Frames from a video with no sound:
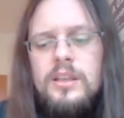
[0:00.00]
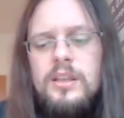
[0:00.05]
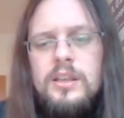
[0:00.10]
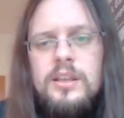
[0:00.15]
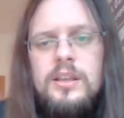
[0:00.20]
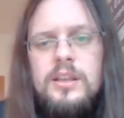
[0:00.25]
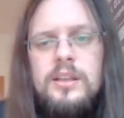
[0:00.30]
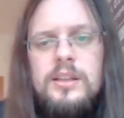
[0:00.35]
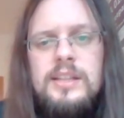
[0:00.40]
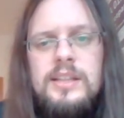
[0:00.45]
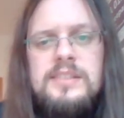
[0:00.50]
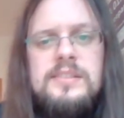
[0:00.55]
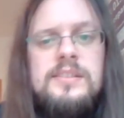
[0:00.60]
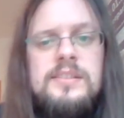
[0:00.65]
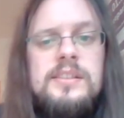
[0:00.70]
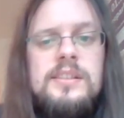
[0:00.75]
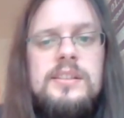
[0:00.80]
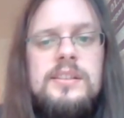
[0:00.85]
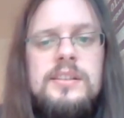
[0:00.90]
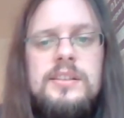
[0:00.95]
let's
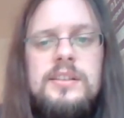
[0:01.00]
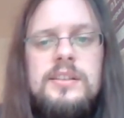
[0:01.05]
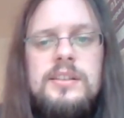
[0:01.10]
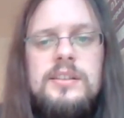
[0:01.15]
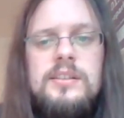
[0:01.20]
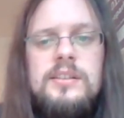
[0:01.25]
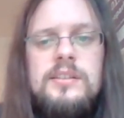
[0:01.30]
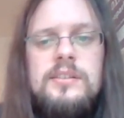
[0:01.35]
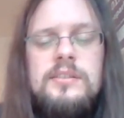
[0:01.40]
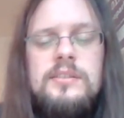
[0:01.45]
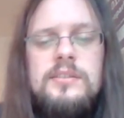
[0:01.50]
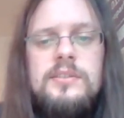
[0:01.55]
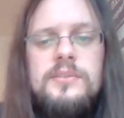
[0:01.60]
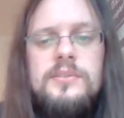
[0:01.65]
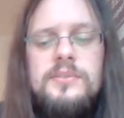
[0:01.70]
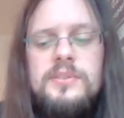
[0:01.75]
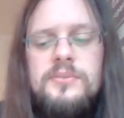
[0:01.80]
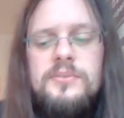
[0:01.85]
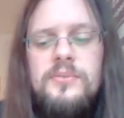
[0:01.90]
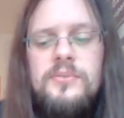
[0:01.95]
see
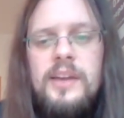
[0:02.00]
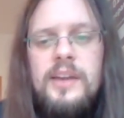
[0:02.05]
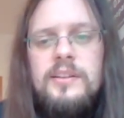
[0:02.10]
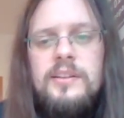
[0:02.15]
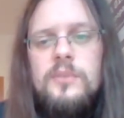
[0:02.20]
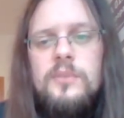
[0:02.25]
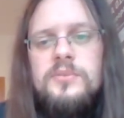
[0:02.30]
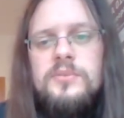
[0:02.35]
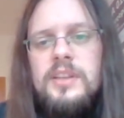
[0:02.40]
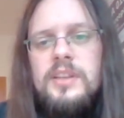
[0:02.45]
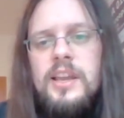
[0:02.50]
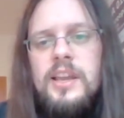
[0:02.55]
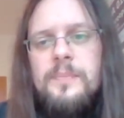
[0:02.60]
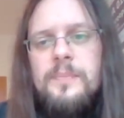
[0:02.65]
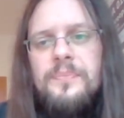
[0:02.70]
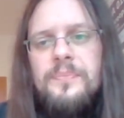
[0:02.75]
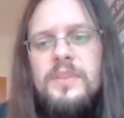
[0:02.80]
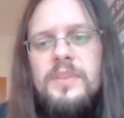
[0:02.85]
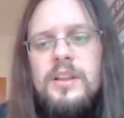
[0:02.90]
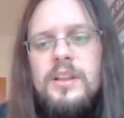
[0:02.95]
the final of the
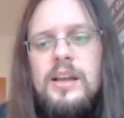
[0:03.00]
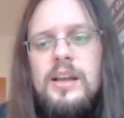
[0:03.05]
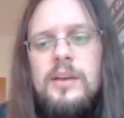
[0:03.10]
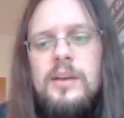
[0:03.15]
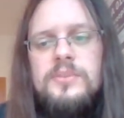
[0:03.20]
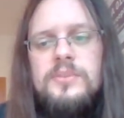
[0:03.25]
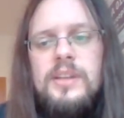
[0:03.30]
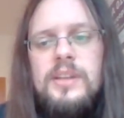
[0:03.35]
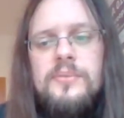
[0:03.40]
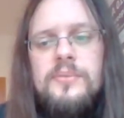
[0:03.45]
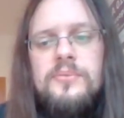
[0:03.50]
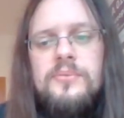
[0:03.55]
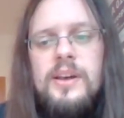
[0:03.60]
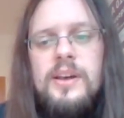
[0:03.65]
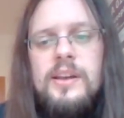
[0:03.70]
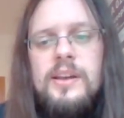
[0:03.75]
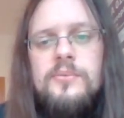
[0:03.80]
game. After f5,